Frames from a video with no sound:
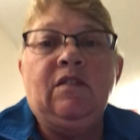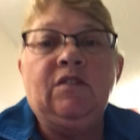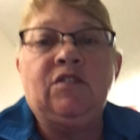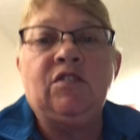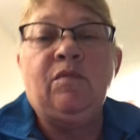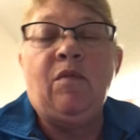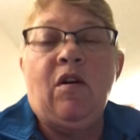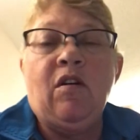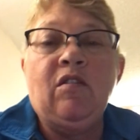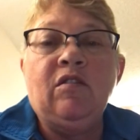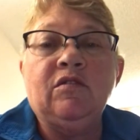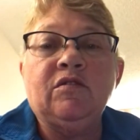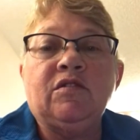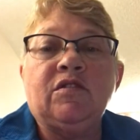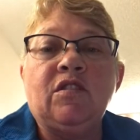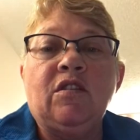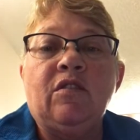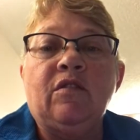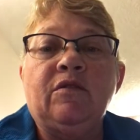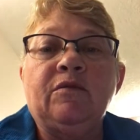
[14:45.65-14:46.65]
tomorrow.
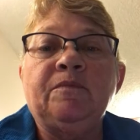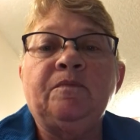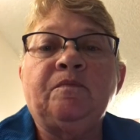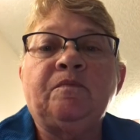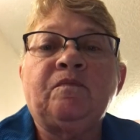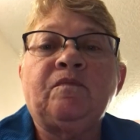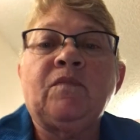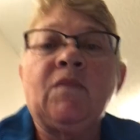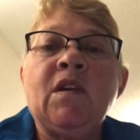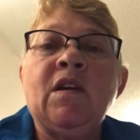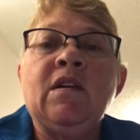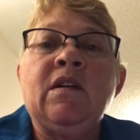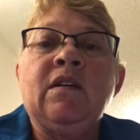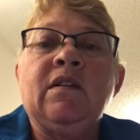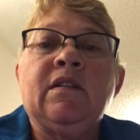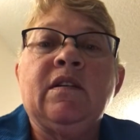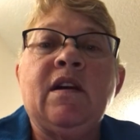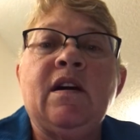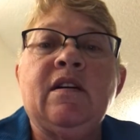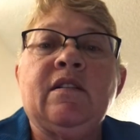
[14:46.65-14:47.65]
So
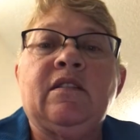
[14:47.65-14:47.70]
yeah,